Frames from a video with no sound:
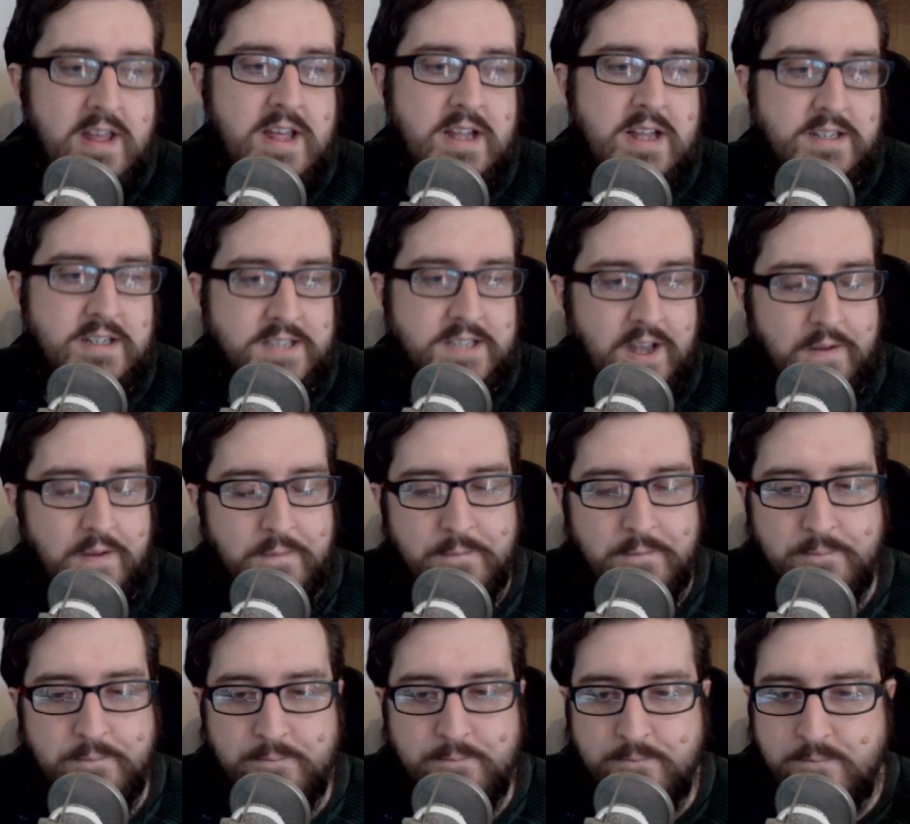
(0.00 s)
So,
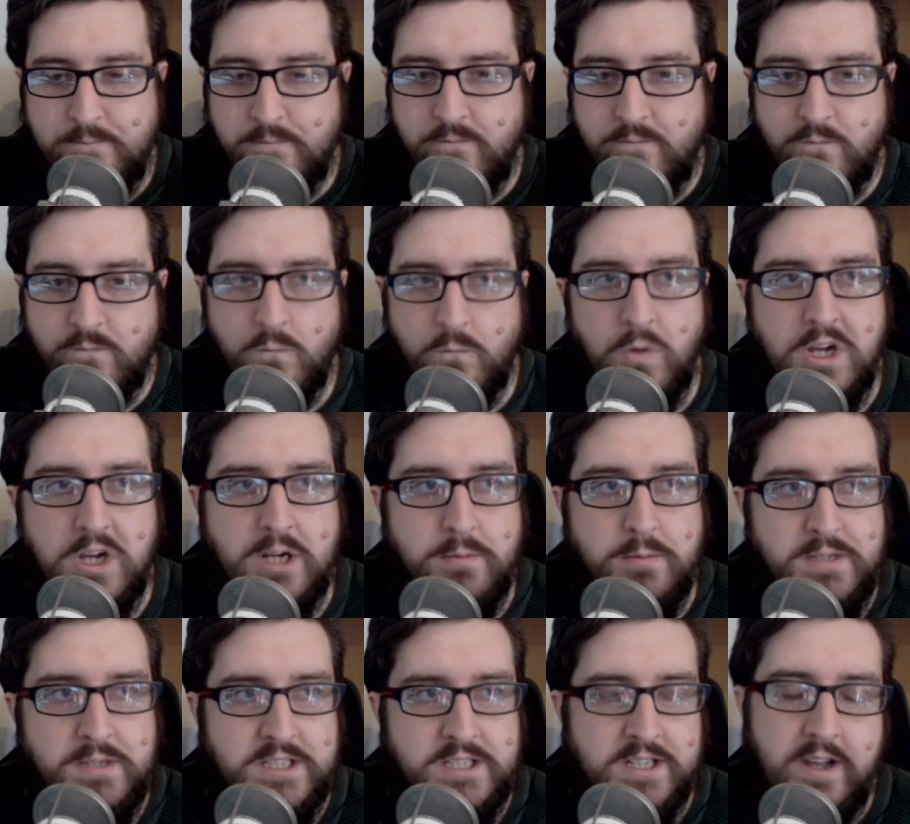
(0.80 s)
we're going
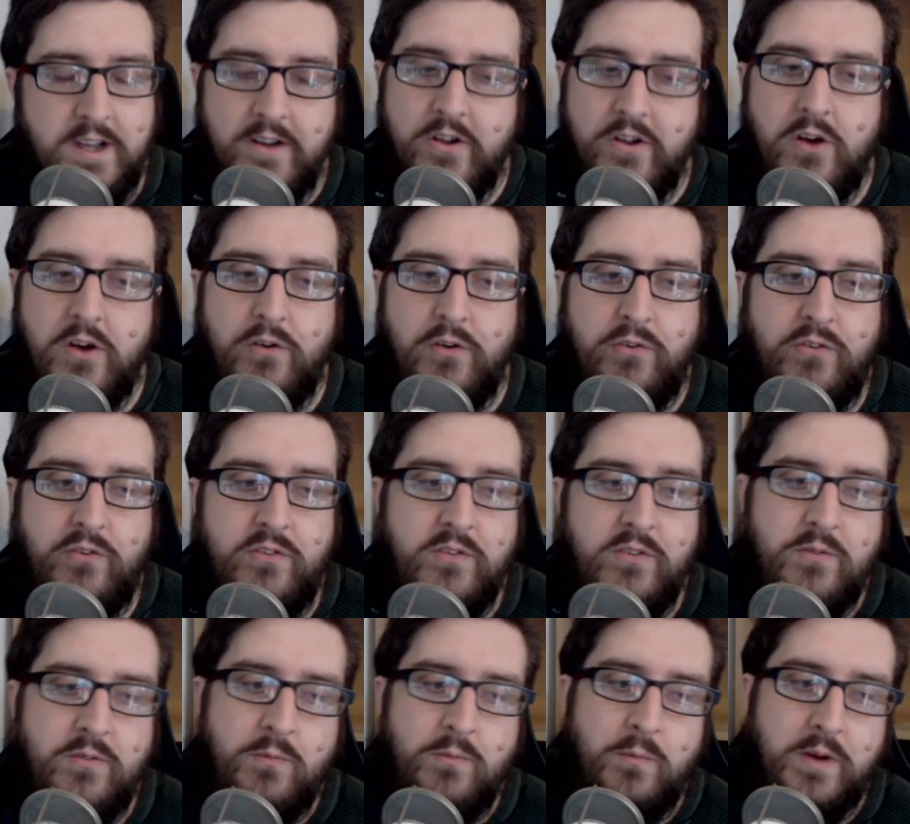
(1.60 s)
to be starting off.
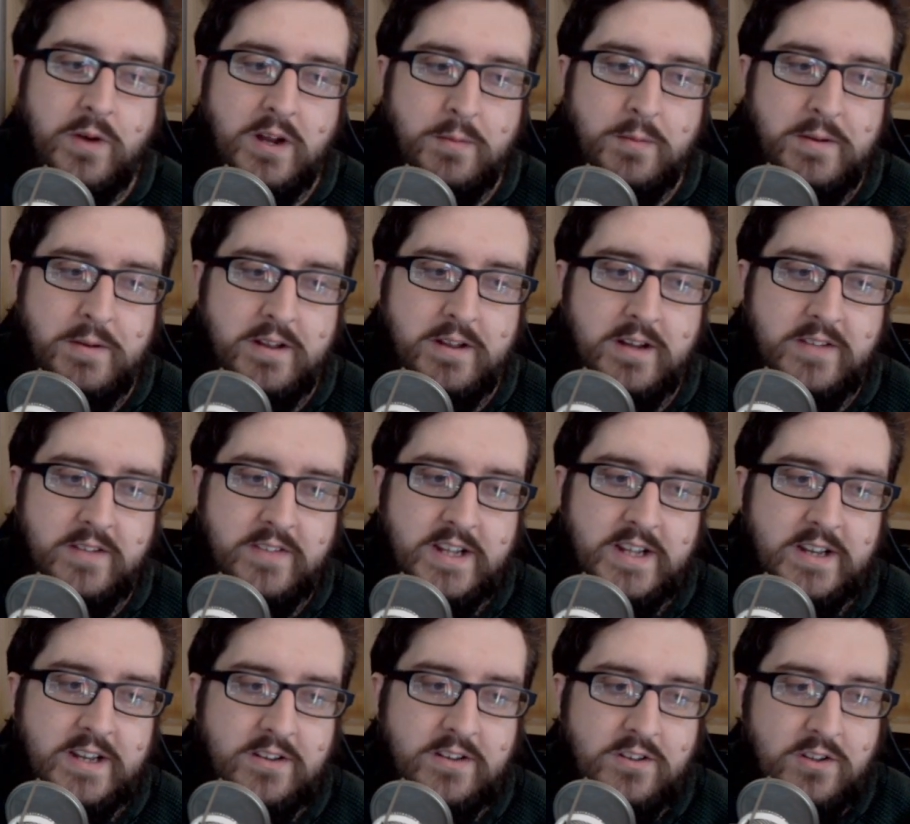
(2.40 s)
We're going to be
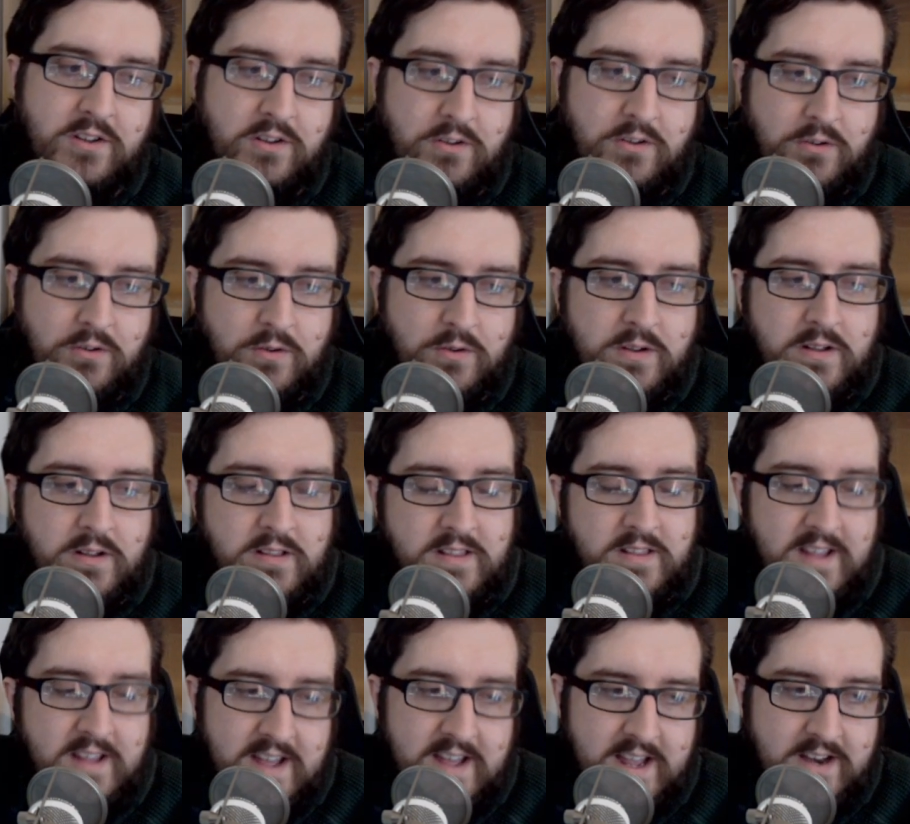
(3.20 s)
diving into
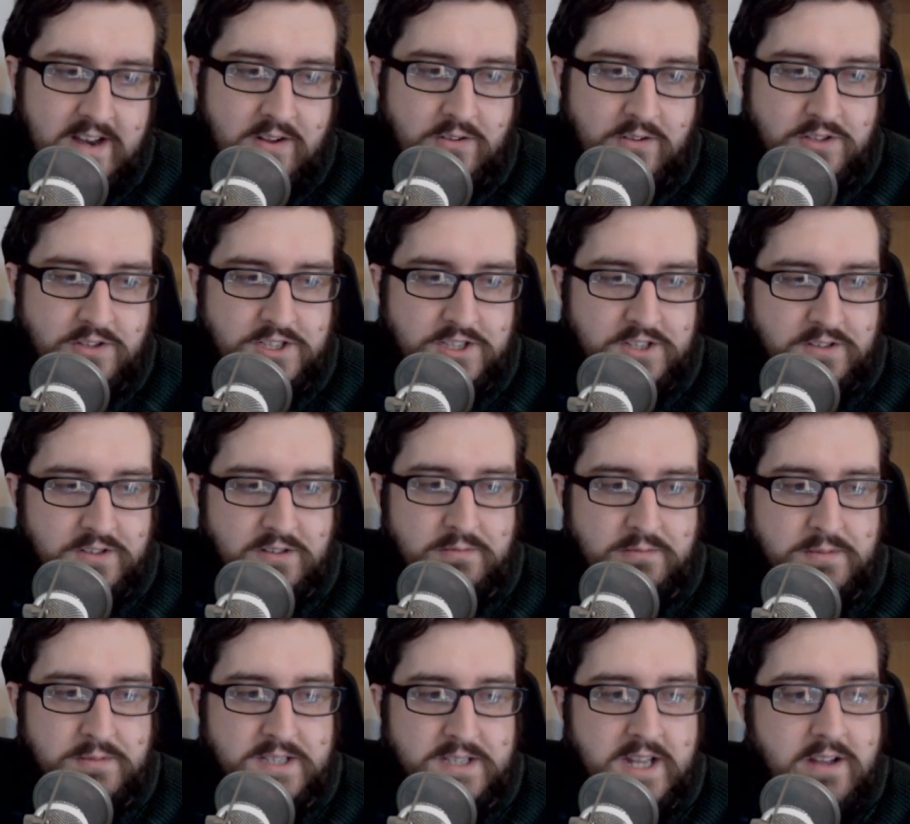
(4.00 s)
the head honcho
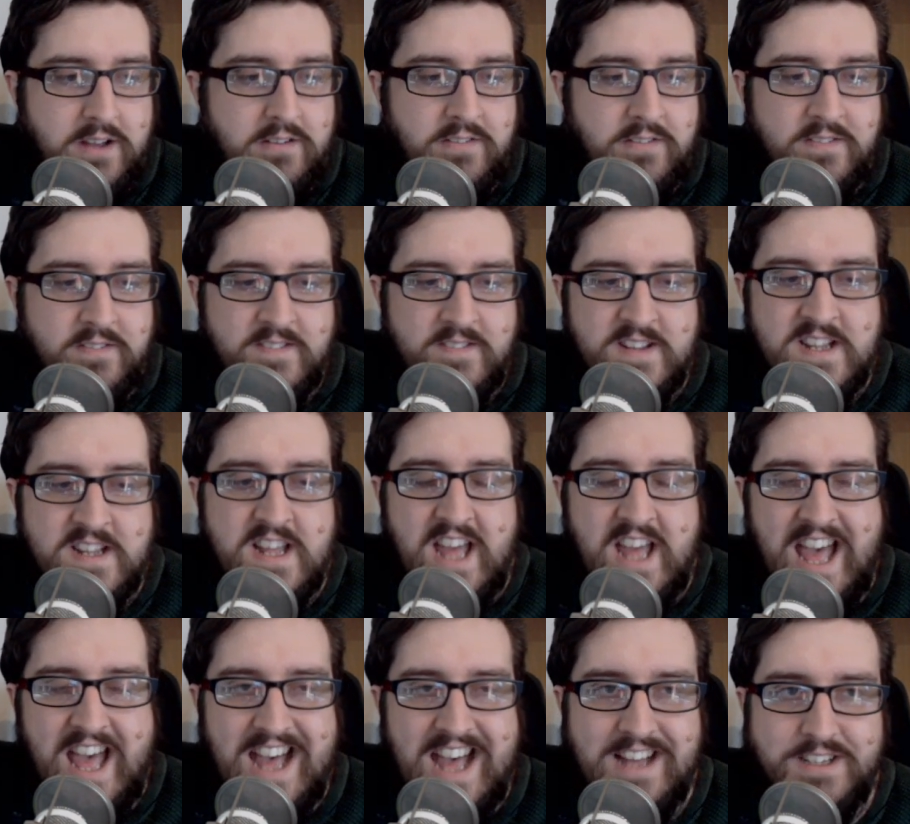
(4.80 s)
himself,
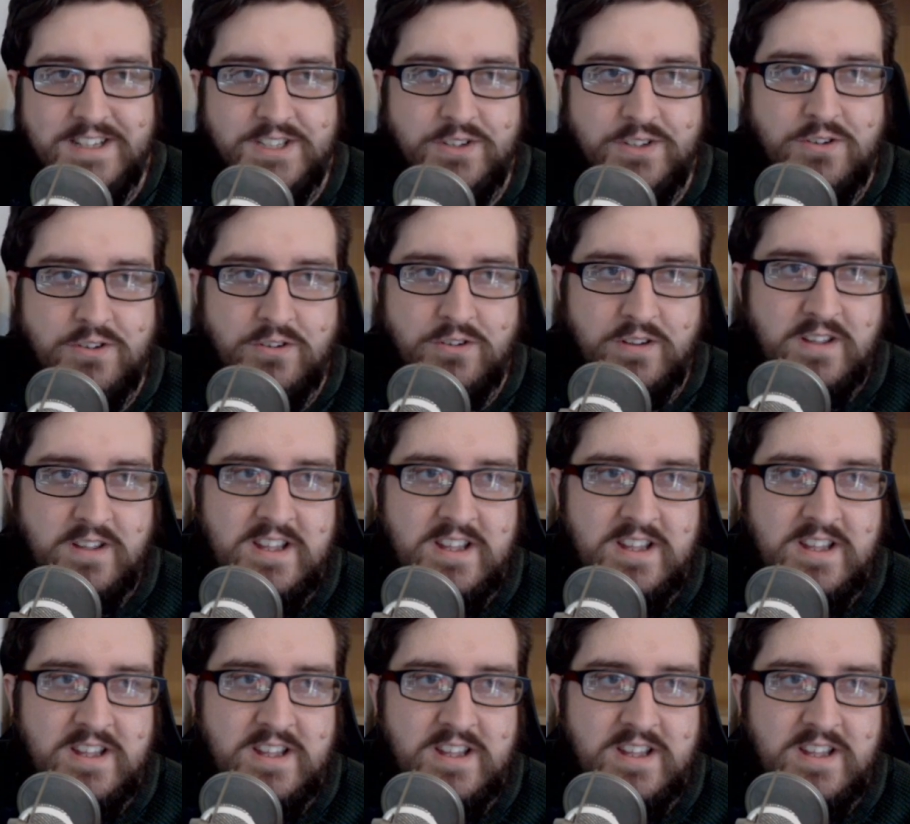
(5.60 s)
Azog,